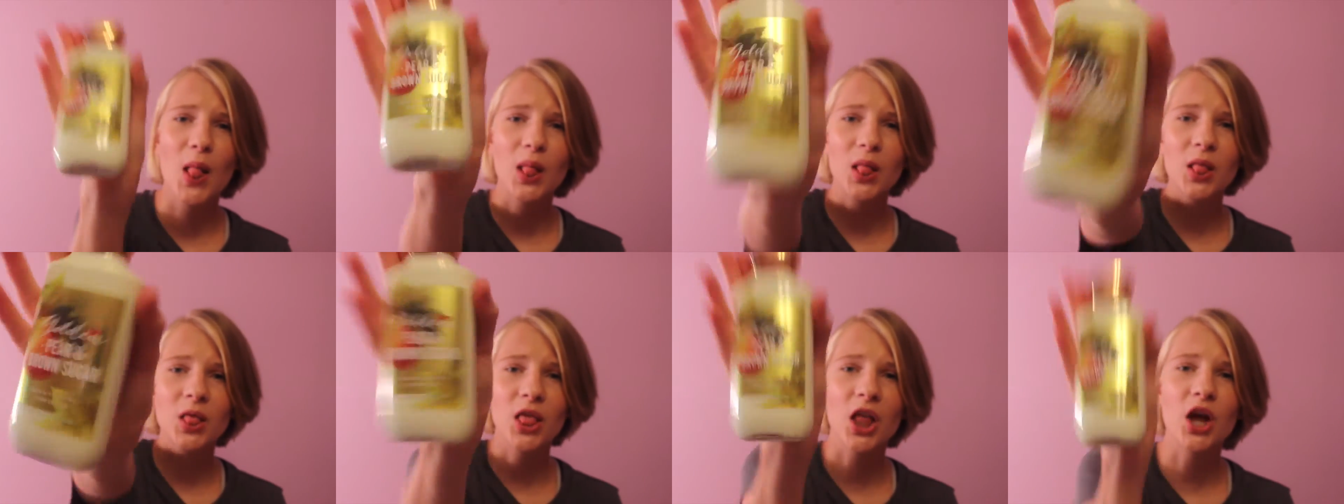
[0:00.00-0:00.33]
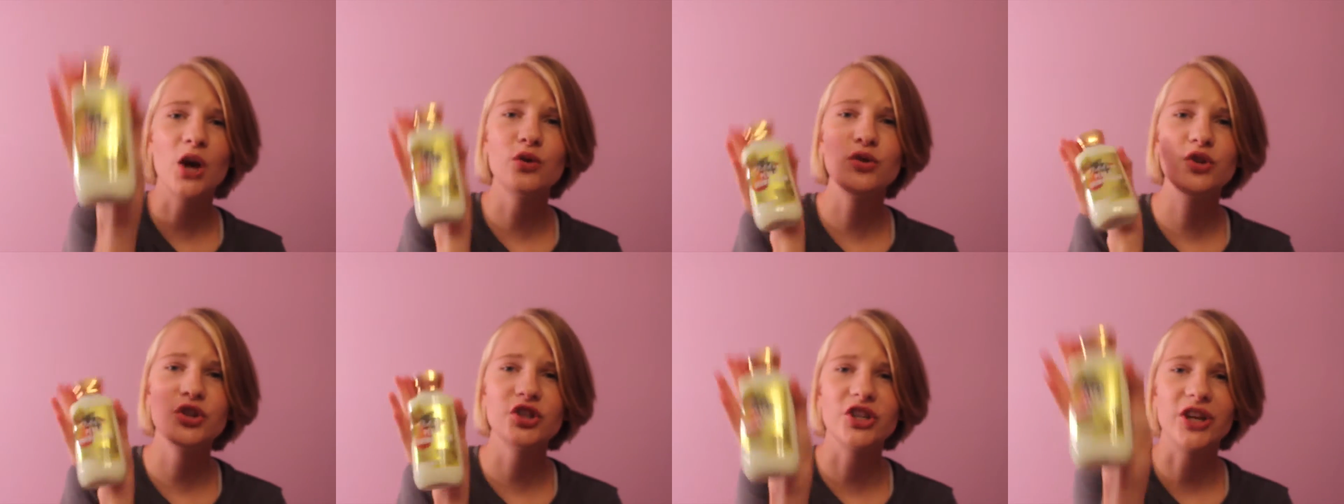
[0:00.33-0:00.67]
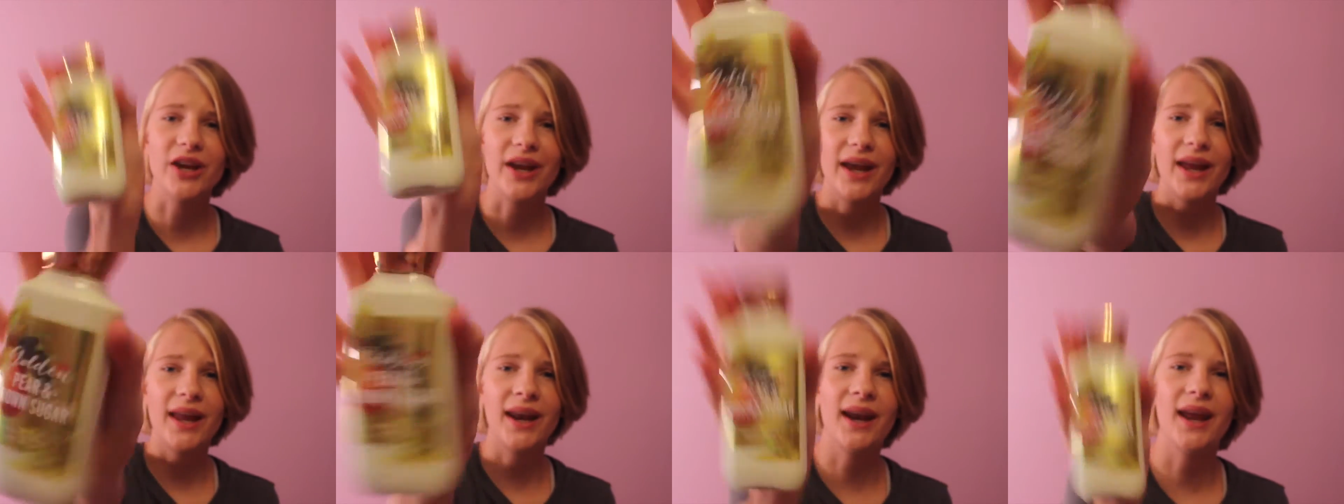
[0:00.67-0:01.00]

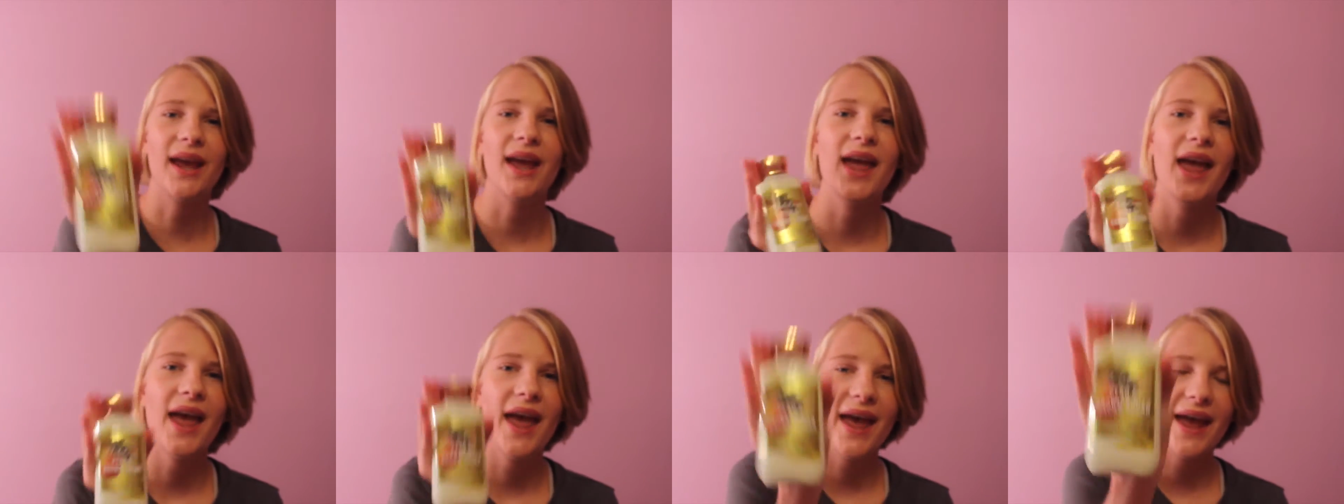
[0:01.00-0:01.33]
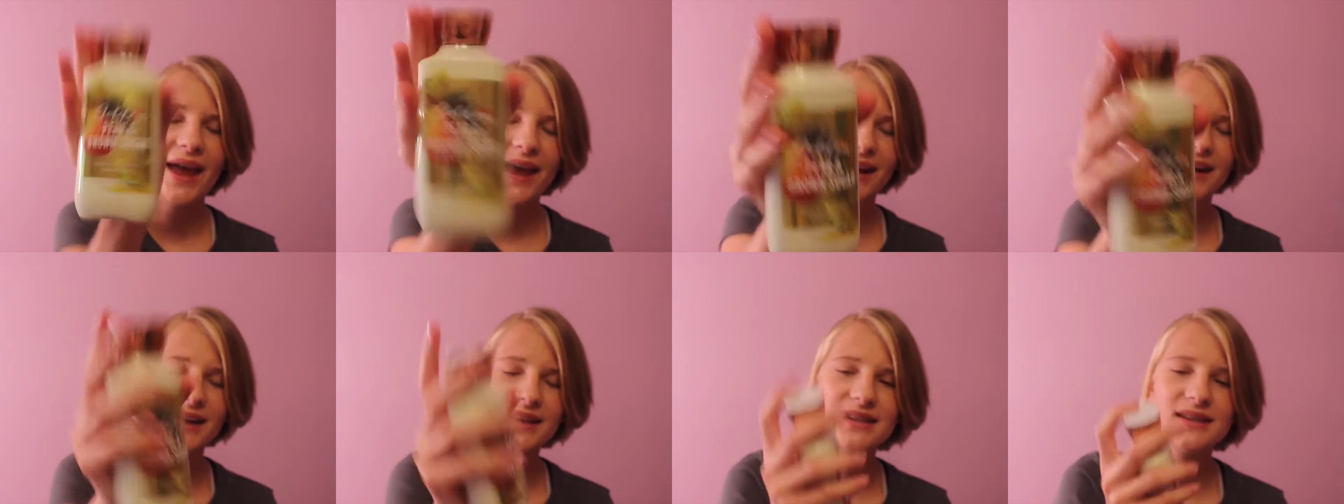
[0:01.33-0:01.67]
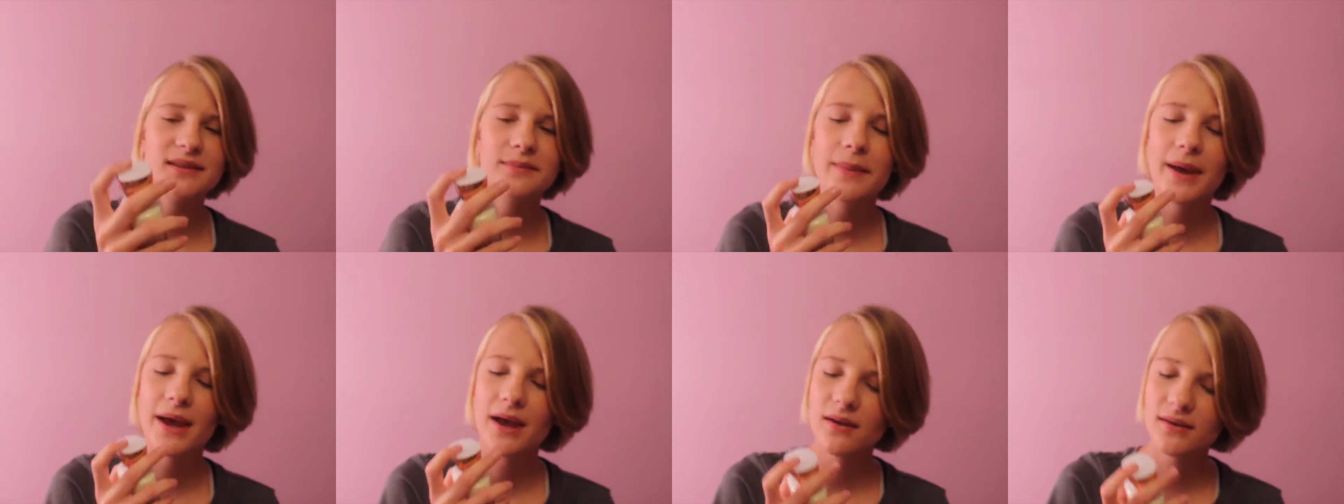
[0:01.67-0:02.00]
lotion. And it
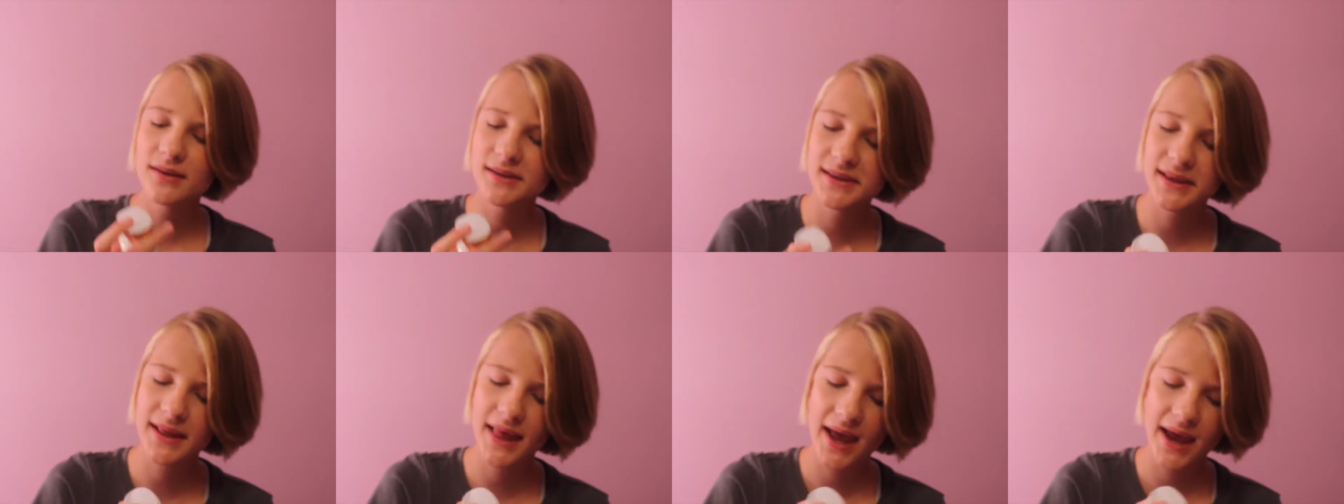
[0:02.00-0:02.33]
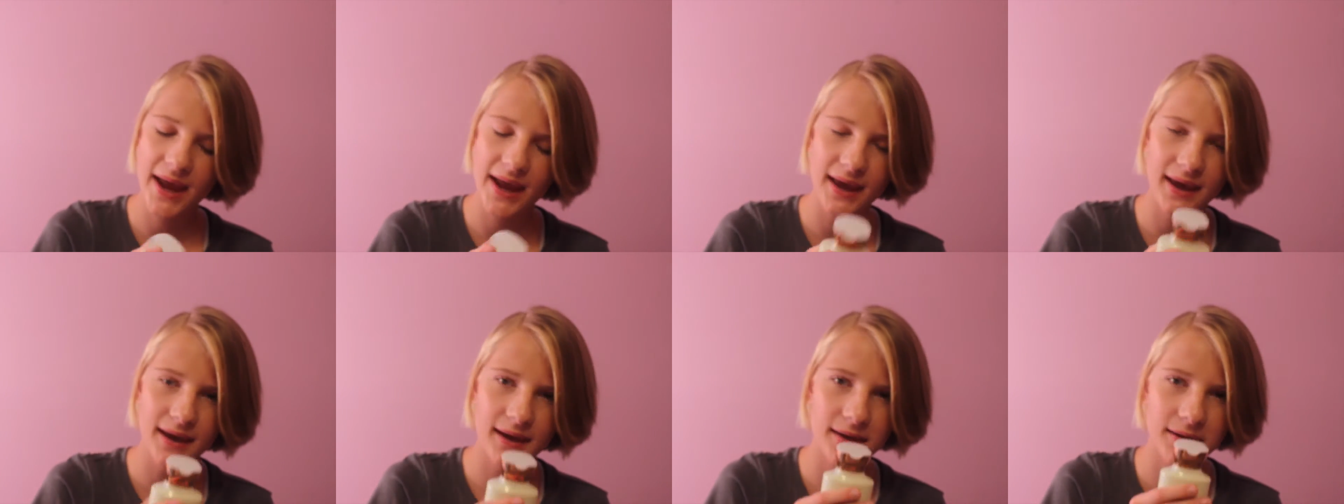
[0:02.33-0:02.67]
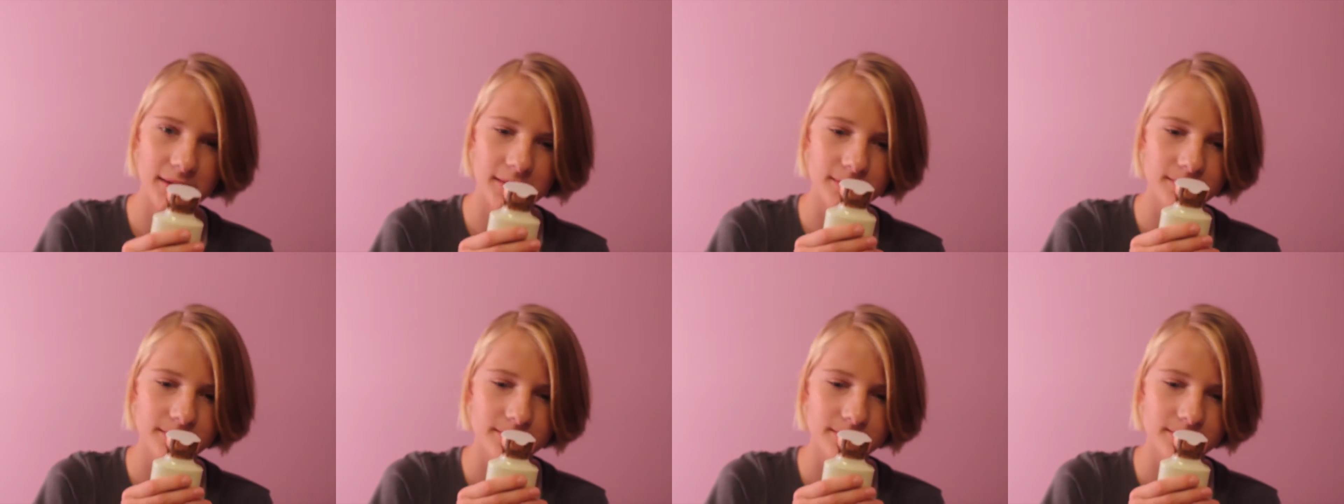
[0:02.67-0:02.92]
smells like,